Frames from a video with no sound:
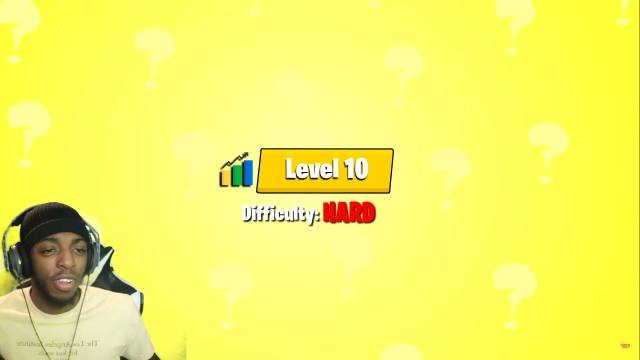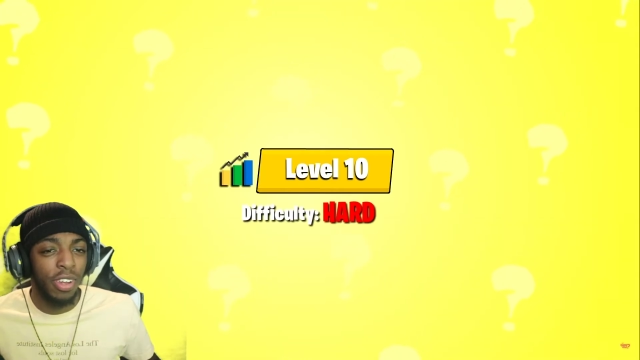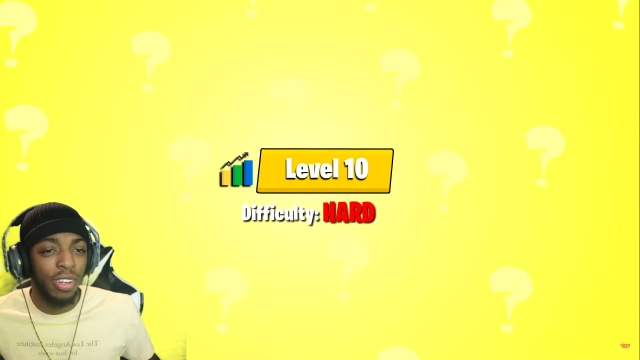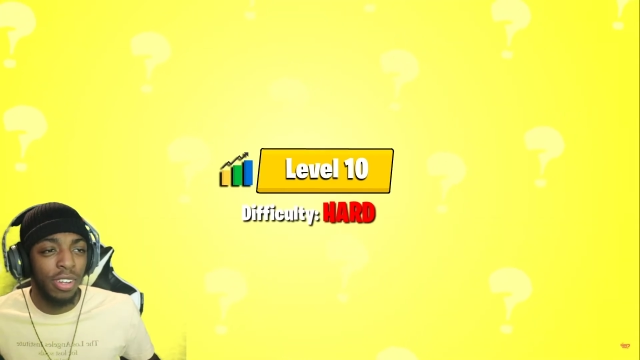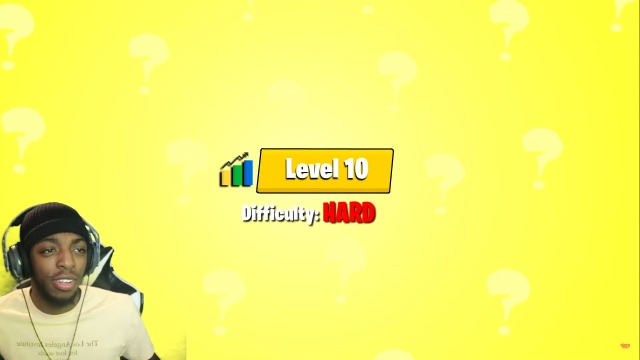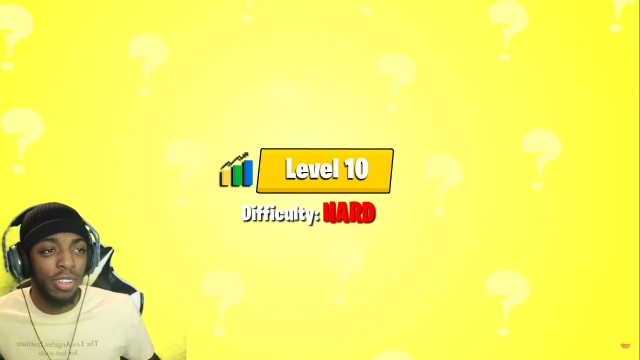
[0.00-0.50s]

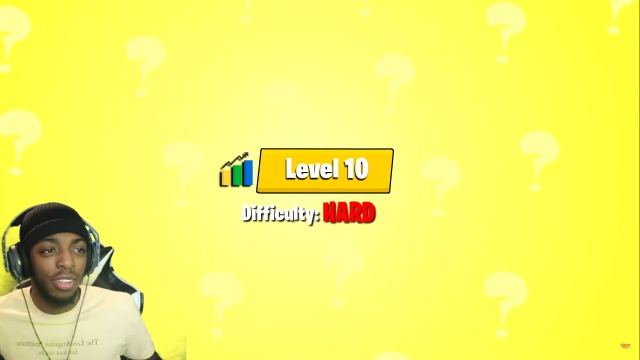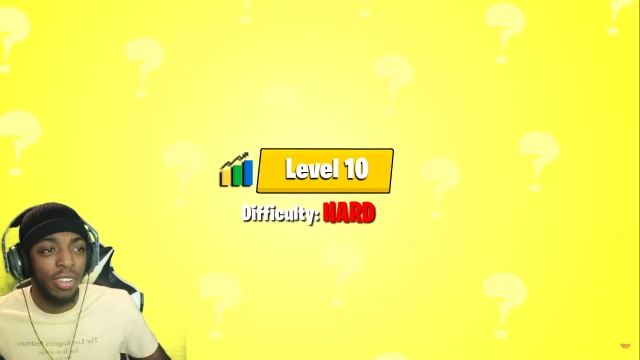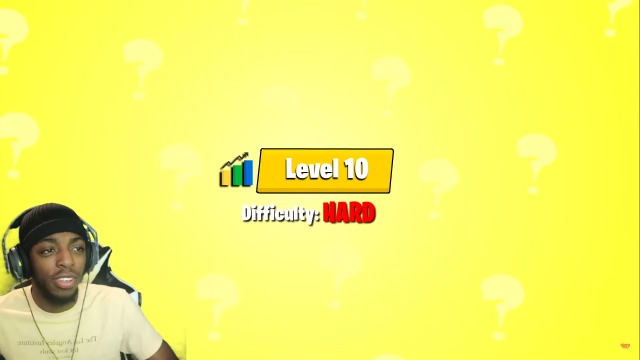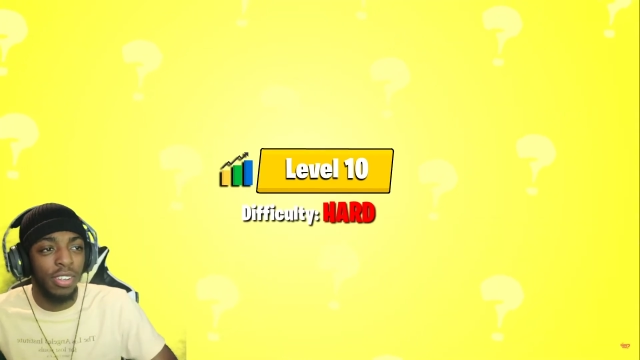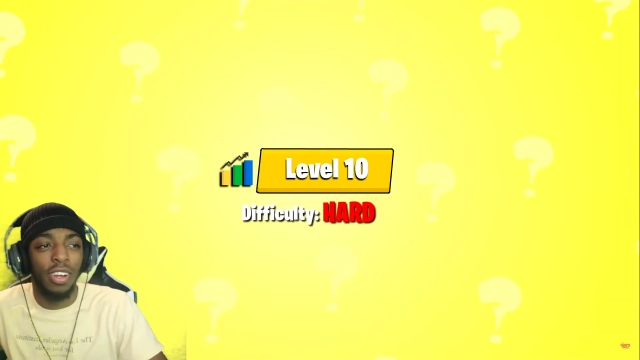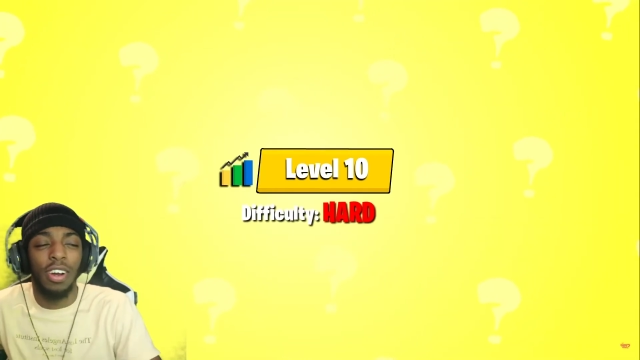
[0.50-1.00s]
Okay,
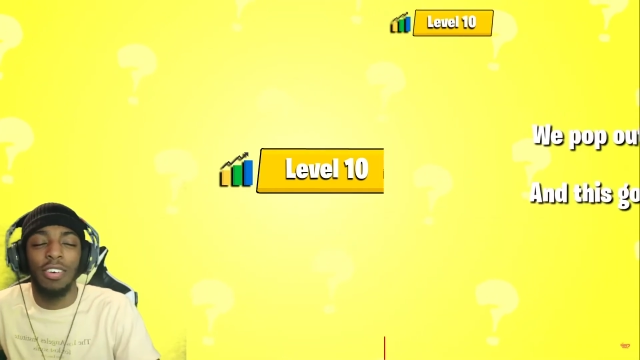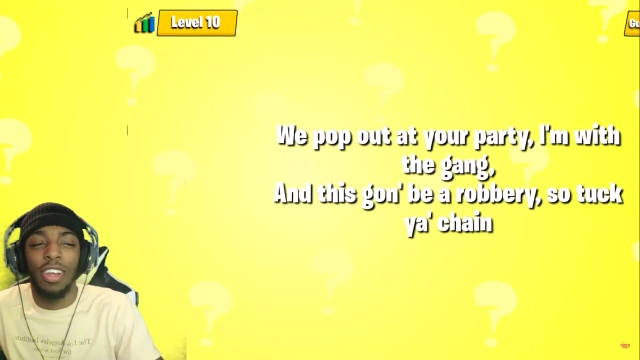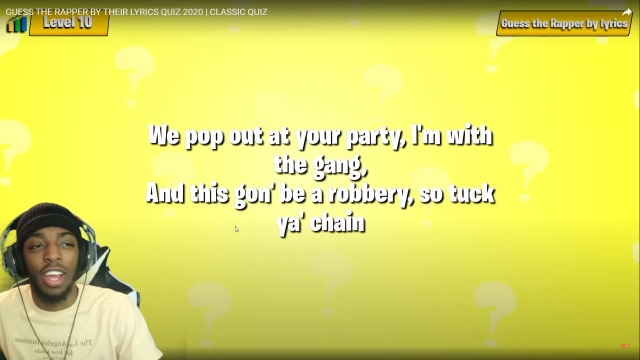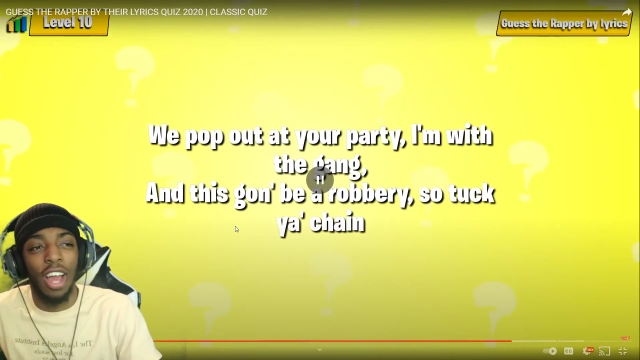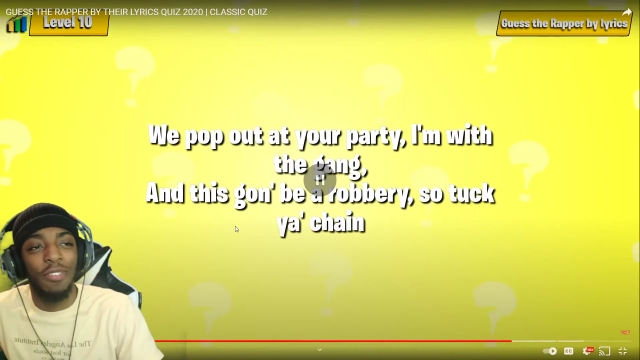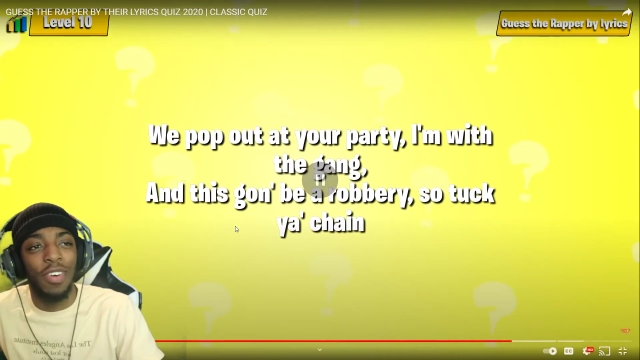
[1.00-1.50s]

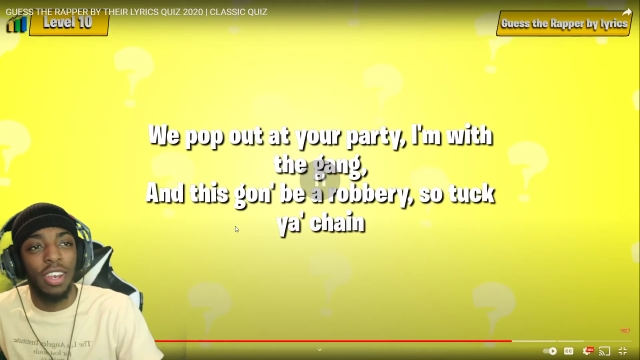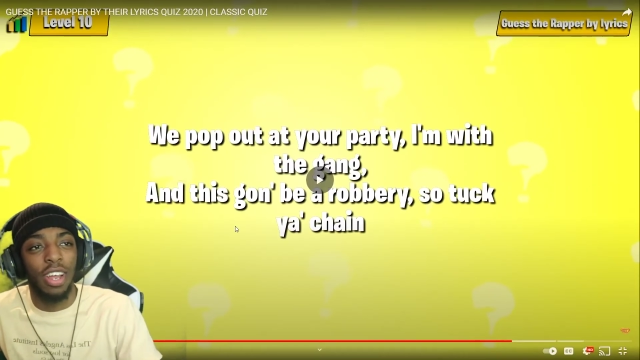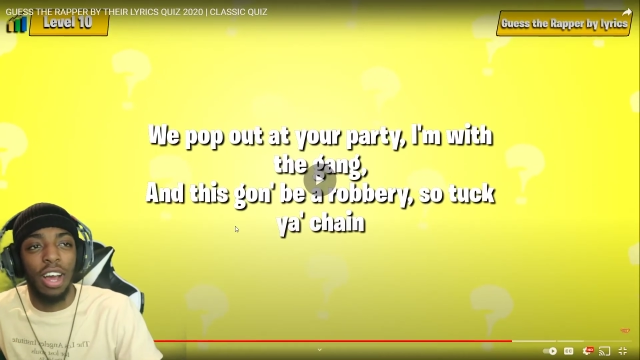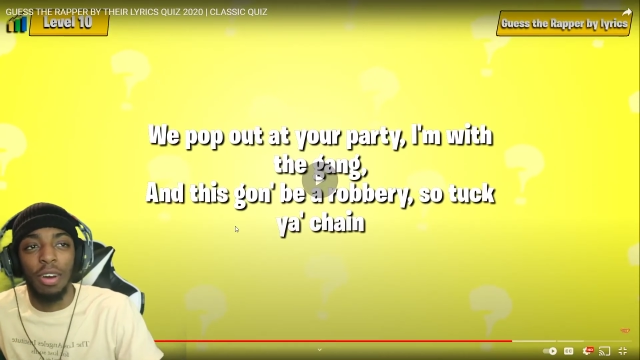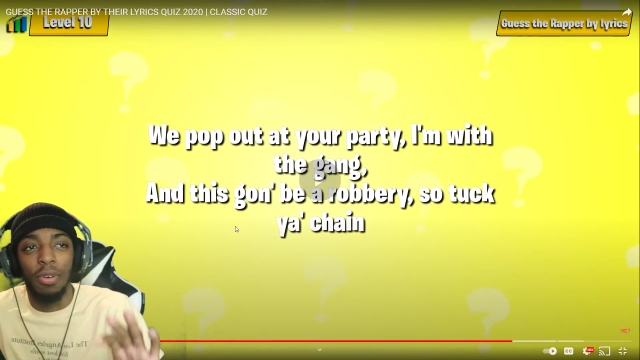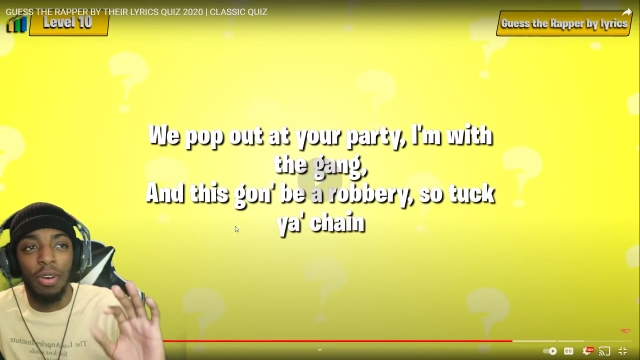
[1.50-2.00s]
I bet.
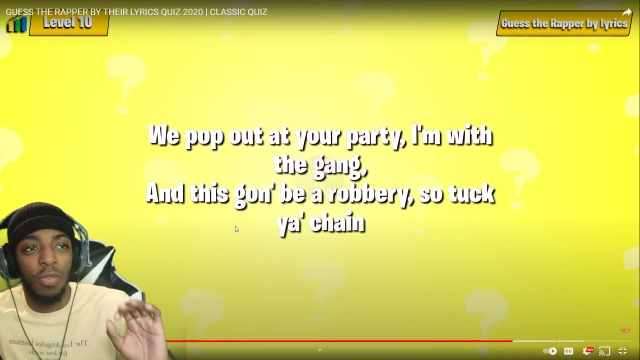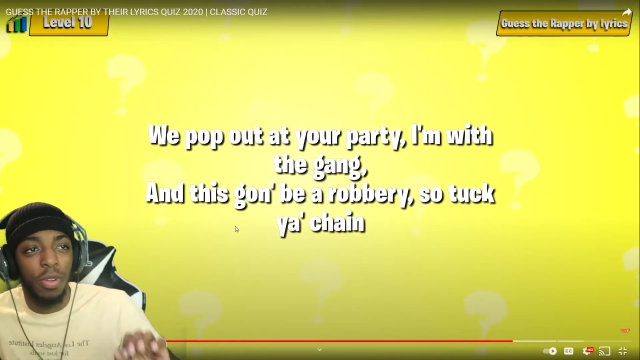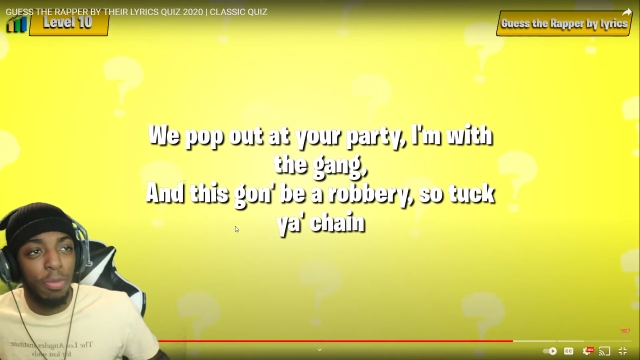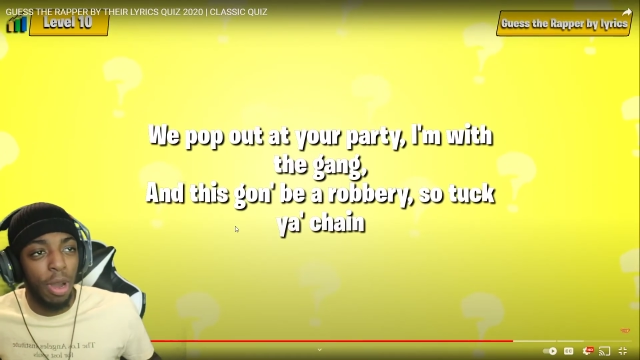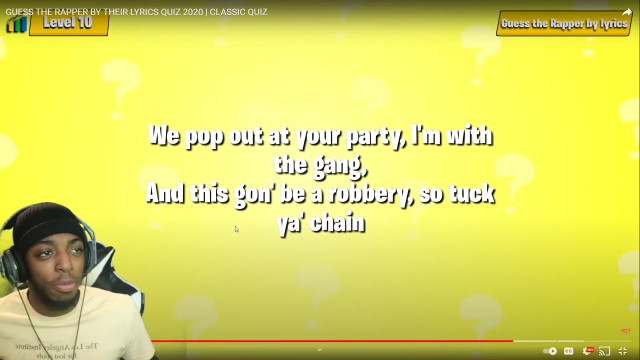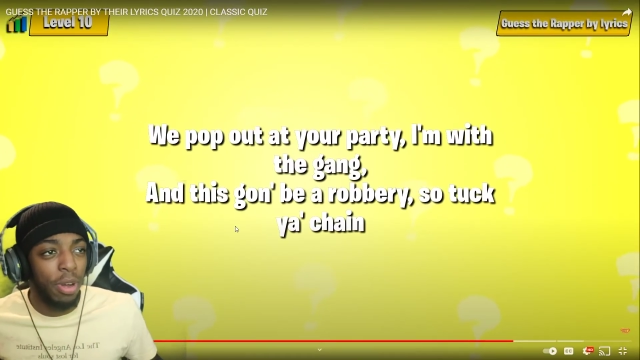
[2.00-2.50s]
Come on, we
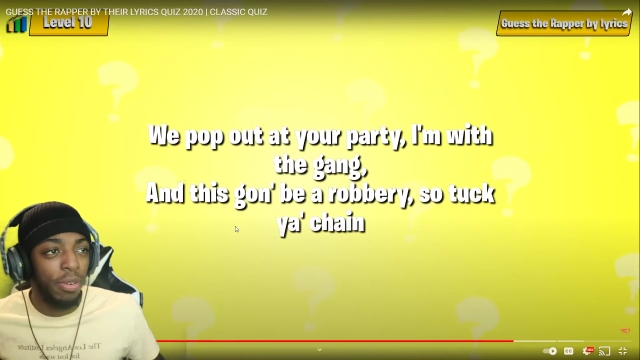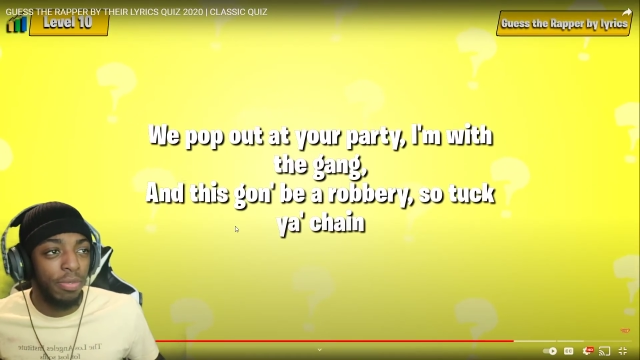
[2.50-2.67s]
pop up.